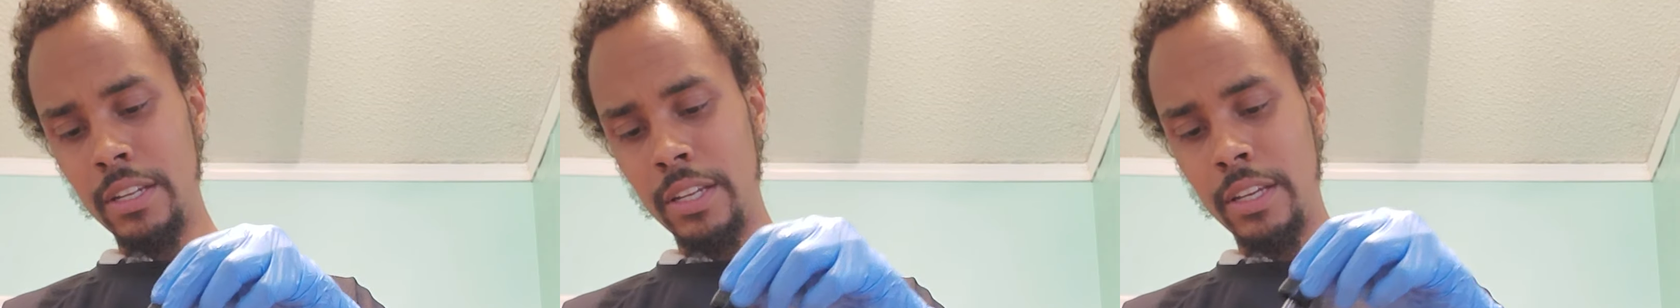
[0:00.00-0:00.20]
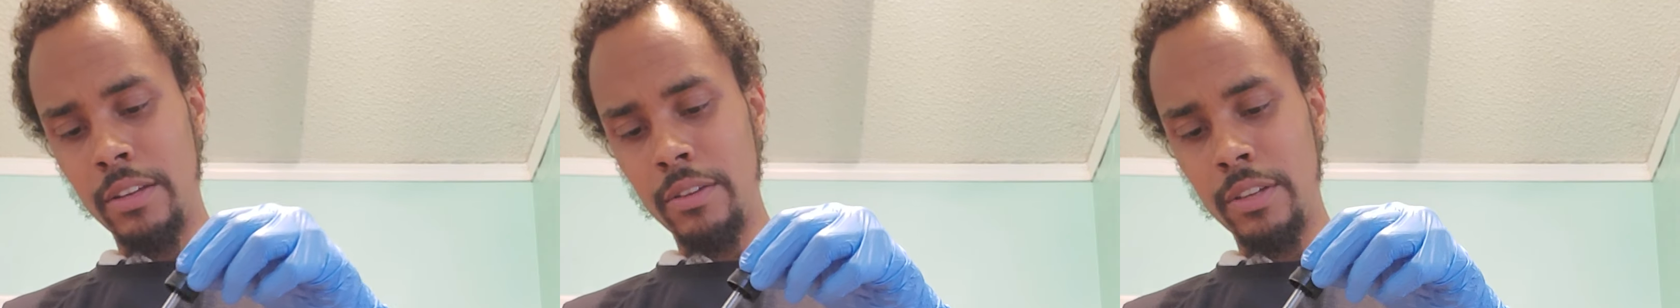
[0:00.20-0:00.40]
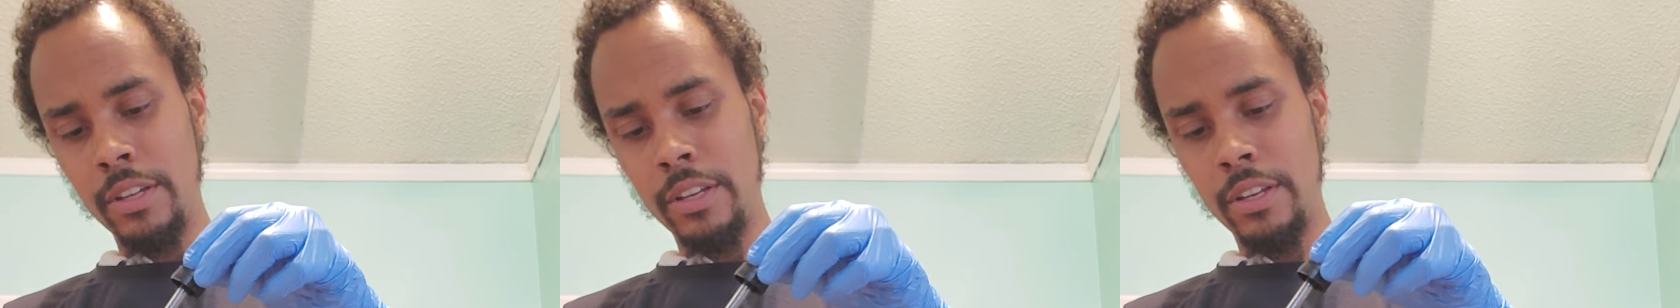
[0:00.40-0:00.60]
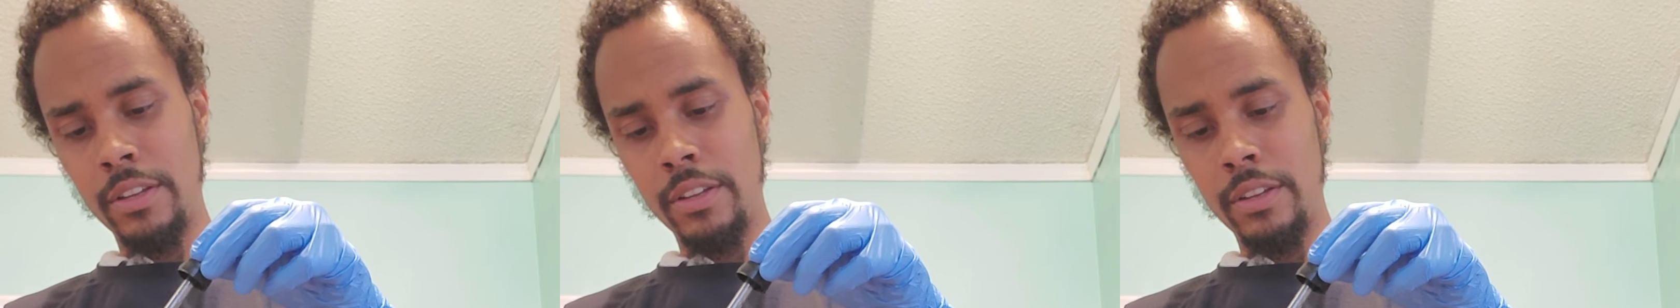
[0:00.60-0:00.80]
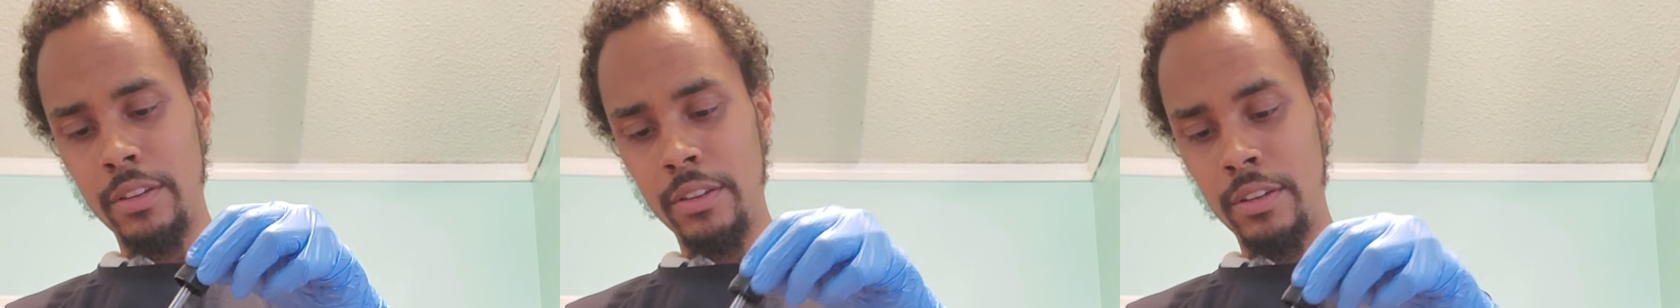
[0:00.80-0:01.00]
like out of
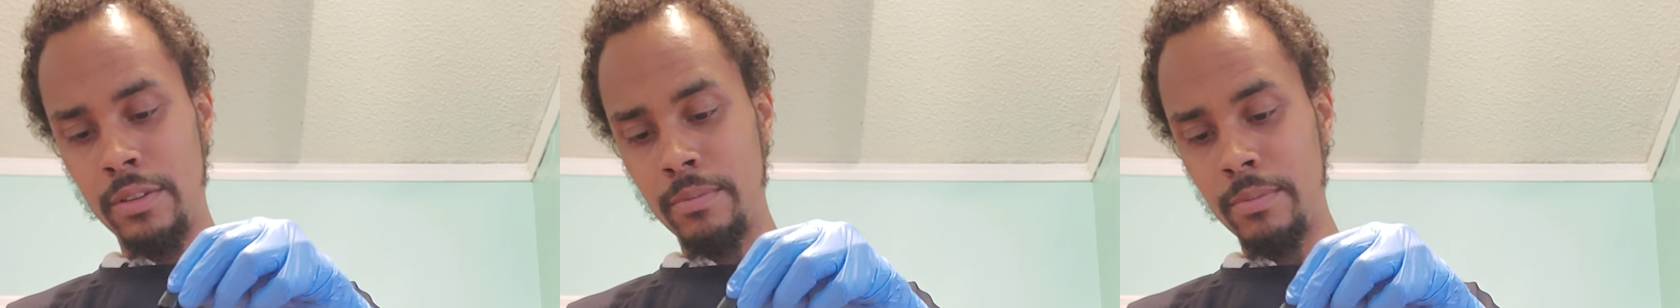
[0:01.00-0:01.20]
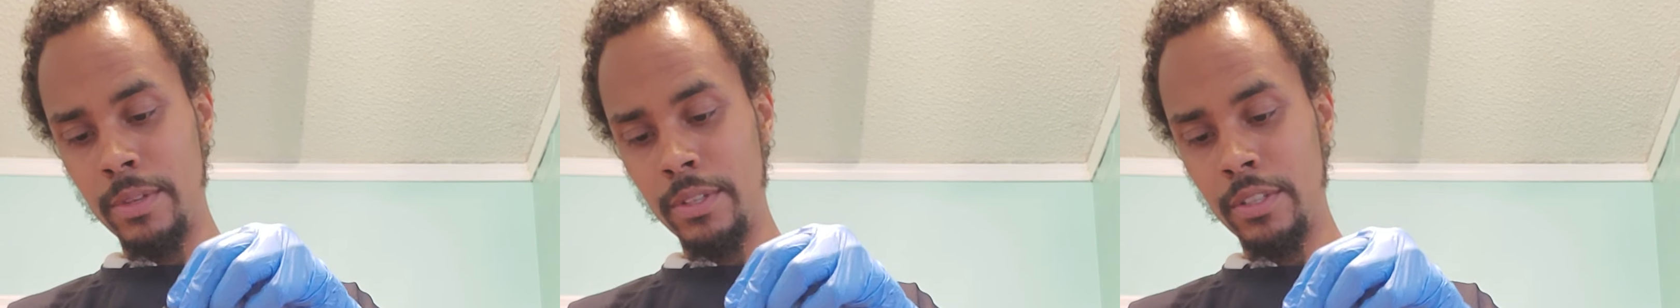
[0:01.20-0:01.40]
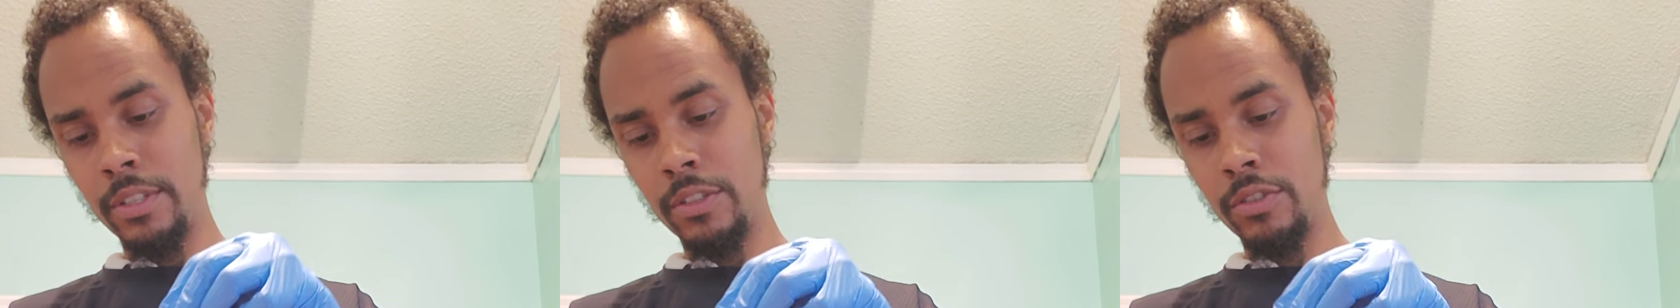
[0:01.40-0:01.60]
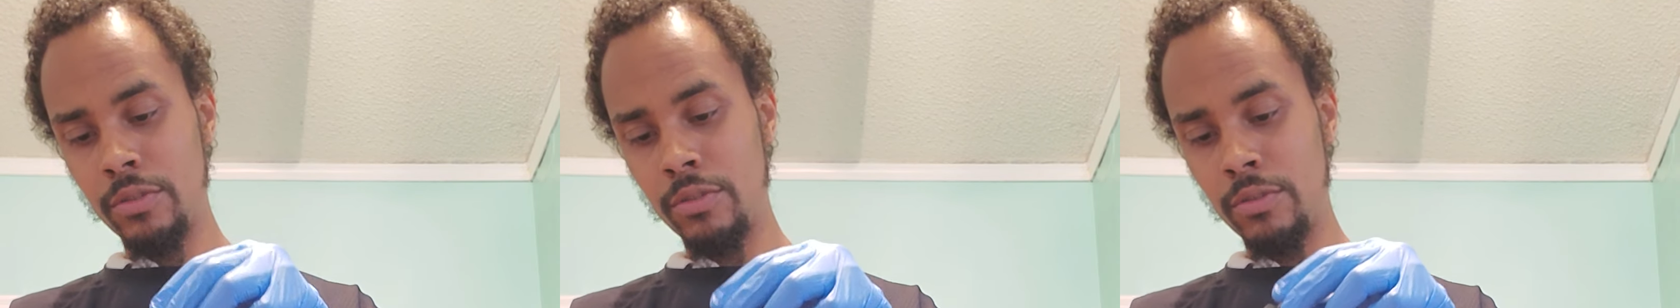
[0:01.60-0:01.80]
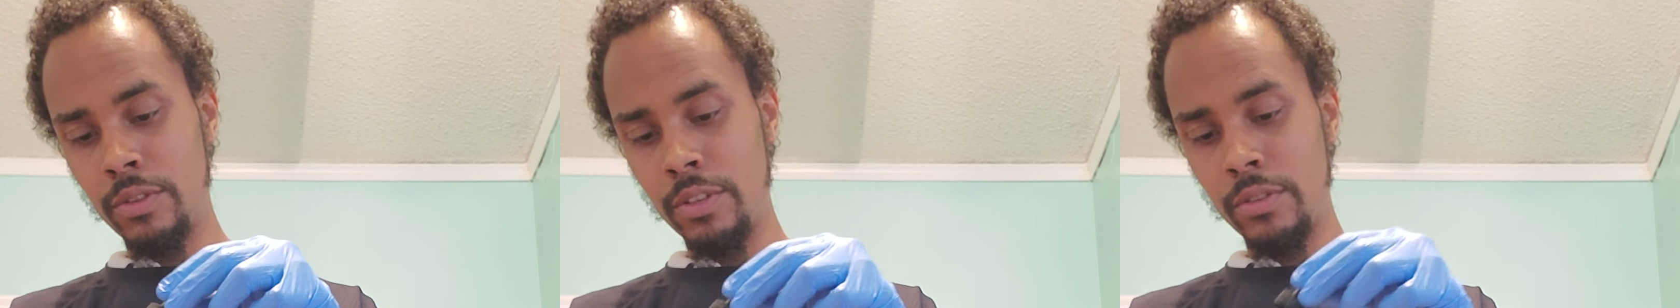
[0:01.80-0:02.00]
the
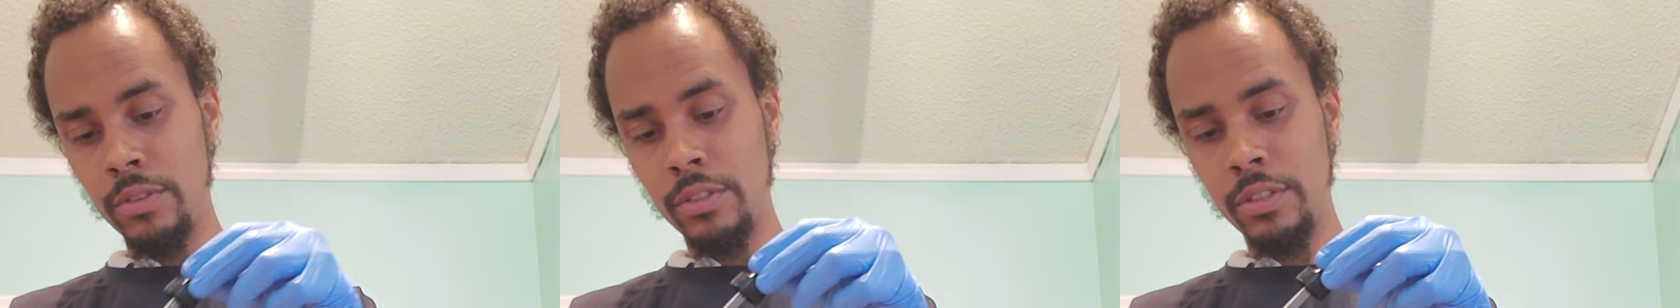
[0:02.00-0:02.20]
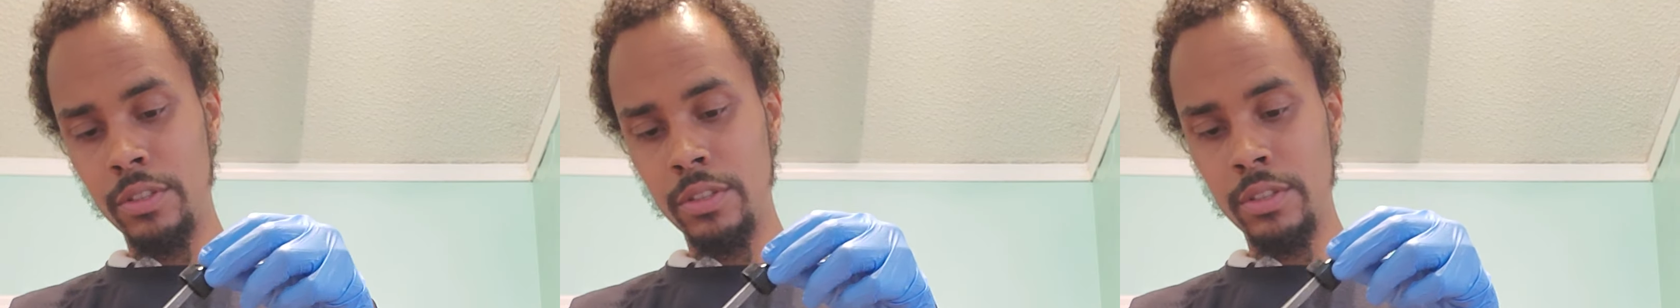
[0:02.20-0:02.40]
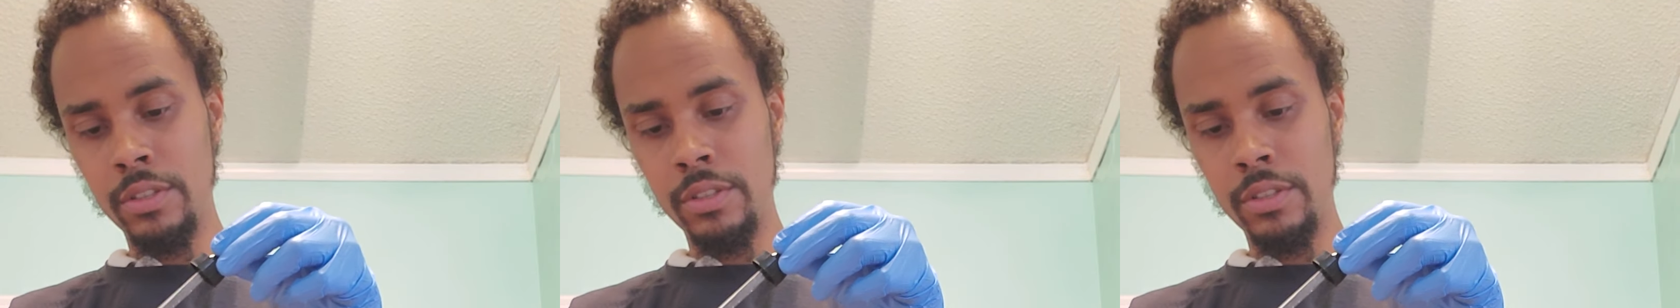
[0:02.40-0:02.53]
essential oils.